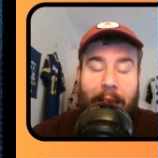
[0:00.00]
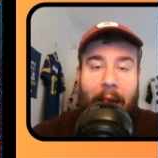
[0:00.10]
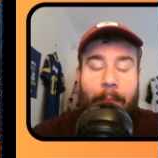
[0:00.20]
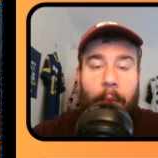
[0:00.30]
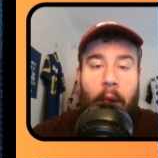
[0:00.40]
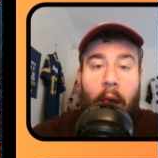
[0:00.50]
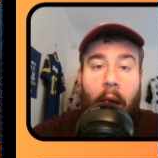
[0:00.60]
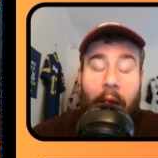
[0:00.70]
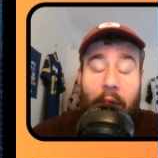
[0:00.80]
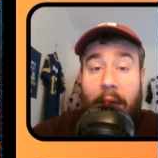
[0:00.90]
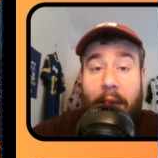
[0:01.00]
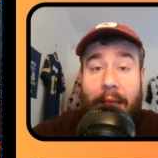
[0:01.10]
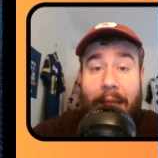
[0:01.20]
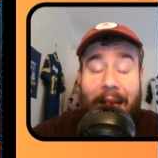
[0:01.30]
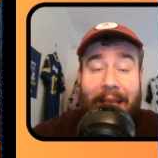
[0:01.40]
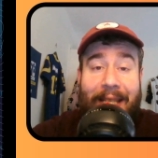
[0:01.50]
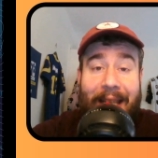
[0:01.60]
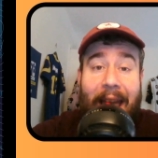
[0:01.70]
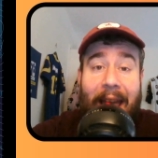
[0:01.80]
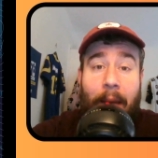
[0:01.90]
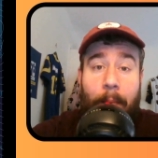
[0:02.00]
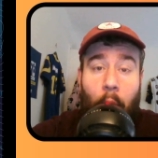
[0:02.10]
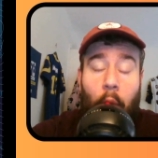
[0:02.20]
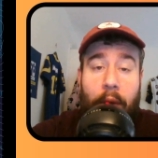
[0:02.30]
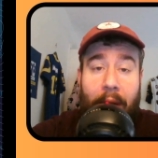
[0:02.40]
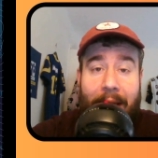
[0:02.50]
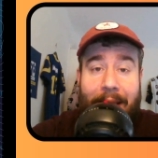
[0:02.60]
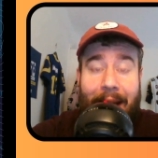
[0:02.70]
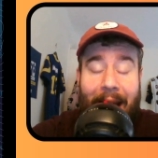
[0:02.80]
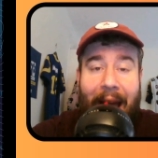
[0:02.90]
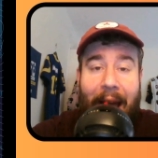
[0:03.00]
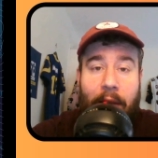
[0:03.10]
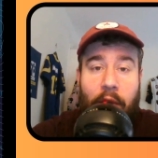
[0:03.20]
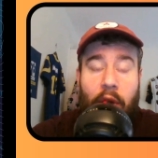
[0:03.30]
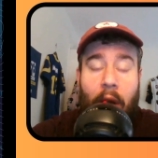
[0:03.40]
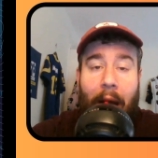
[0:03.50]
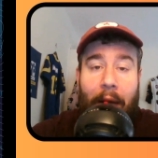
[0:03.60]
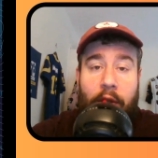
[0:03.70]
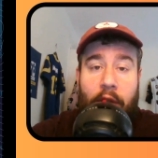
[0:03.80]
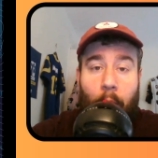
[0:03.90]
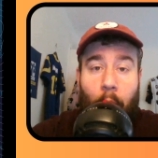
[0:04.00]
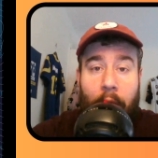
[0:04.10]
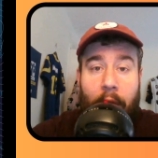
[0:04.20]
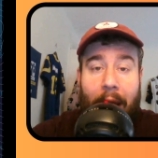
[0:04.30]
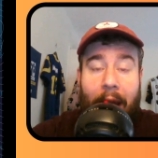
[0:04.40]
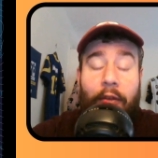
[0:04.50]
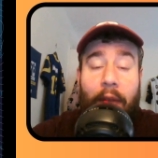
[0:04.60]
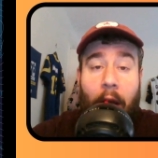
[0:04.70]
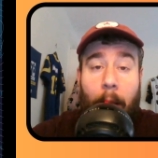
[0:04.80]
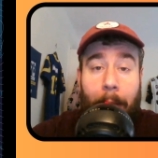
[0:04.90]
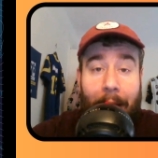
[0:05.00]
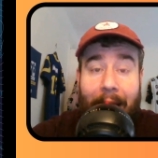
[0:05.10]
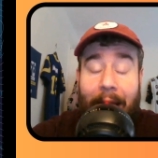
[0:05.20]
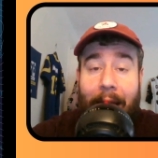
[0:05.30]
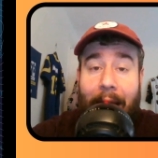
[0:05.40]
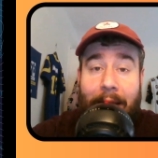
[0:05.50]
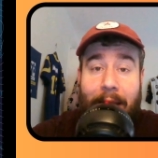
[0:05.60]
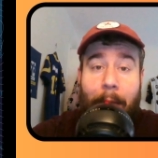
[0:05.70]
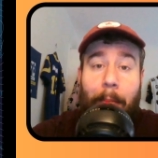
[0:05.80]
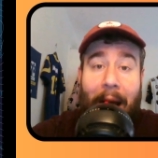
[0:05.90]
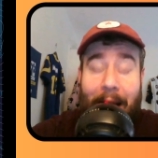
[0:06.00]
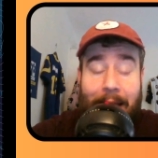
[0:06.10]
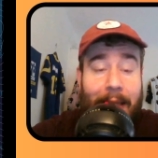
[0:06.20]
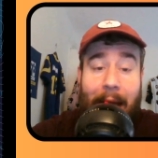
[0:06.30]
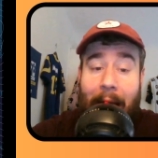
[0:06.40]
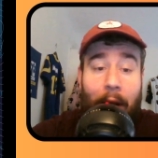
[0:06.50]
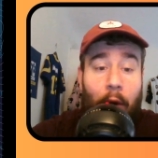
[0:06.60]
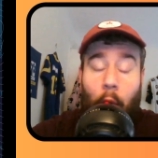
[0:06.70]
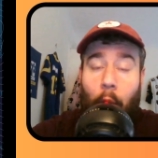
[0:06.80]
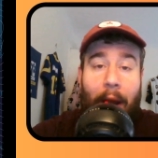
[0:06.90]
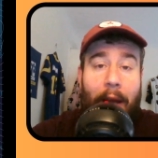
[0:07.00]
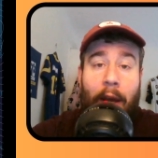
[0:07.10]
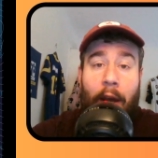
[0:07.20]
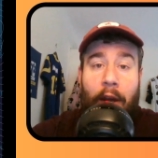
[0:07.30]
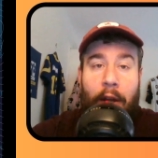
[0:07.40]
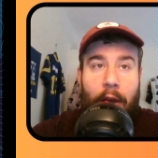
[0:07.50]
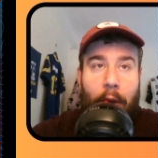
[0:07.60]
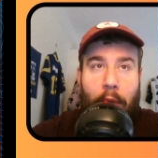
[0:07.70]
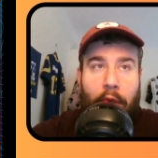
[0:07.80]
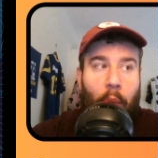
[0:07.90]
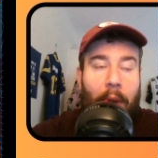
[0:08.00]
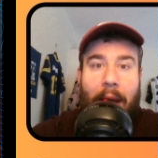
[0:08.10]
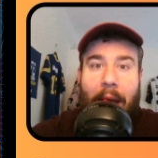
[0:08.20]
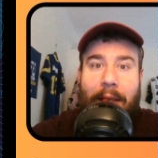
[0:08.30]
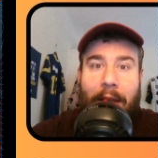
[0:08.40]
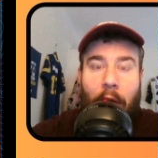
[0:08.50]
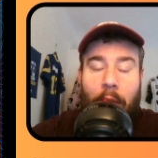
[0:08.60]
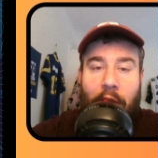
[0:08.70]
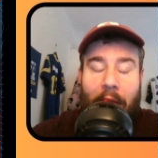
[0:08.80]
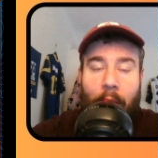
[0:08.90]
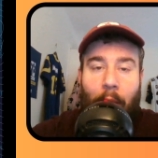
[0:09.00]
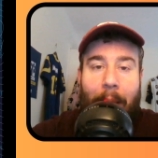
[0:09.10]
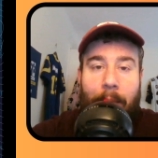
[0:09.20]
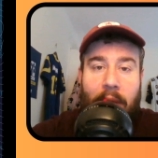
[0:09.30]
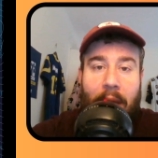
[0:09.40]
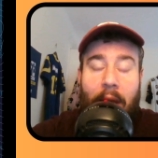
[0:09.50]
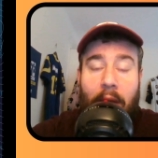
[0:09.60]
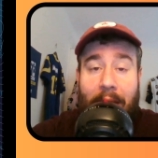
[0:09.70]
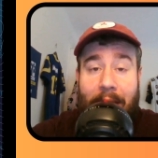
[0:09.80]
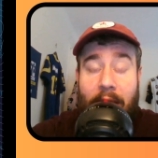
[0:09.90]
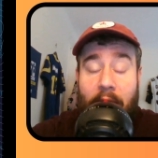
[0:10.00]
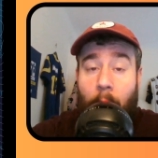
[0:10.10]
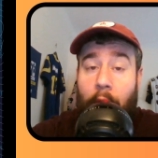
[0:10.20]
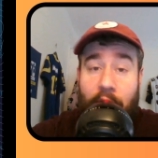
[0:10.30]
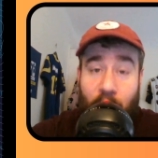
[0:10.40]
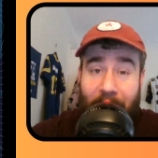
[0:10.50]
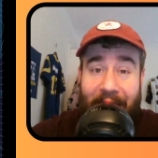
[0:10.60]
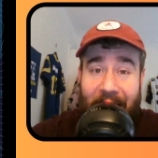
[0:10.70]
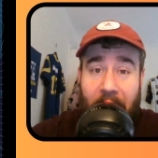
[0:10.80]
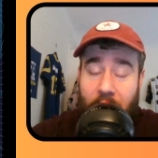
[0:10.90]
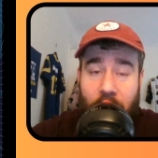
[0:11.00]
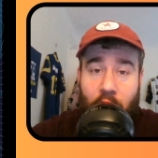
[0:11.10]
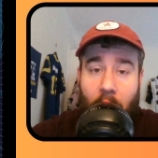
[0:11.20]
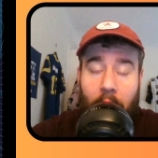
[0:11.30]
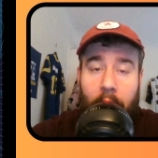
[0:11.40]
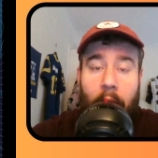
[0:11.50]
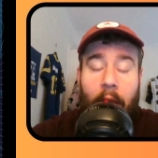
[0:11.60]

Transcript: game. I think this is a Z more than it's an X, and someone that if they are playing against a Pat Surtain or a 3 years ago, Jalen Ramsey, this is someone who's really going to struggle.